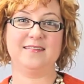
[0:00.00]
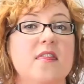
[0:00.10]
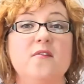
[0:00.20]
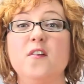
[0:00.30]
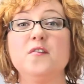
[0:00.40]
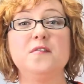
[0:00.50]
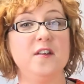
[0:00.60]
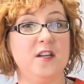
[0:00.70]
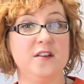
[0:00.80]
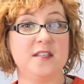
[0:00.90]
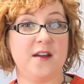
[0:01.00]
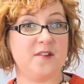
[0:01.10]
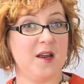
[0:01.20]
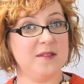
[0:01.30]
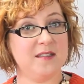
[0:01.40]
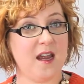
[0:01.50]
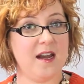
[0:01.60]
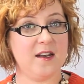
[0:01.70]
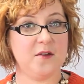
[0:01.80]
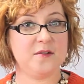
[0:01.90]
The first few years after I was
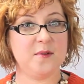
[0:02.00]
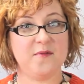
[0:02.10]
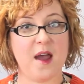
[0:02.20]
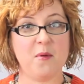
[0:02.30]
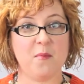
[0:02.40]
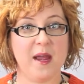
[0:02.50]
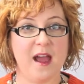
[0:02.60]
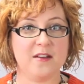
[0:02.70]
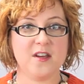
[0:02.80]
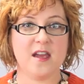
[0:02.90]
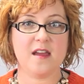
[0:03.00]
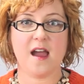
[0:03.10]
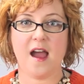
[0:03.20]
diagnosed with fibromyalgia,